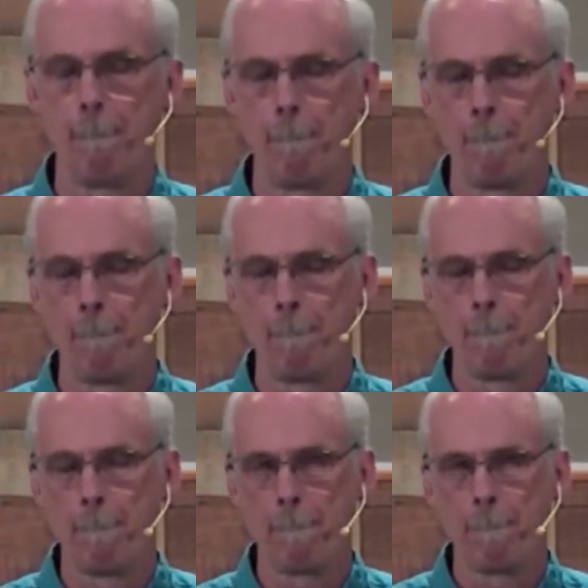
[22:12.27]

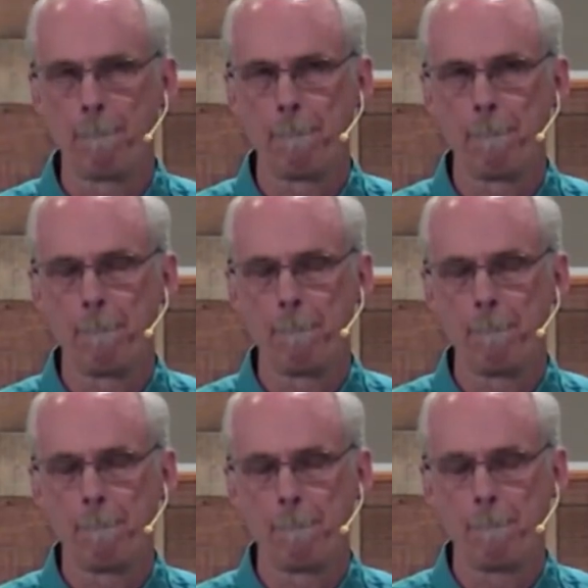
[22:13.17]

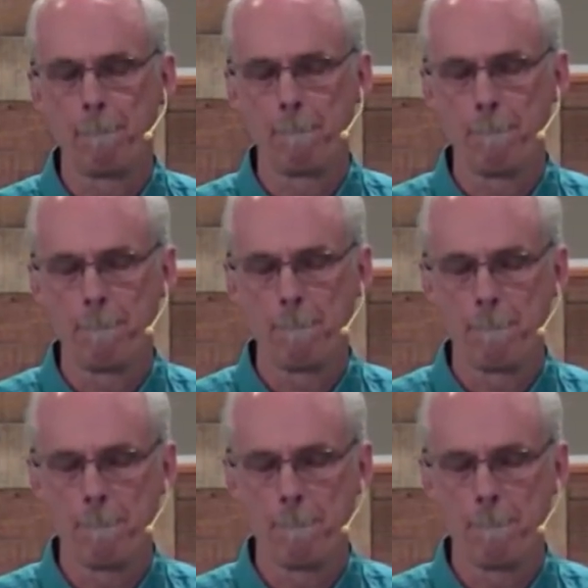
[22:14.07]
Nothing is said.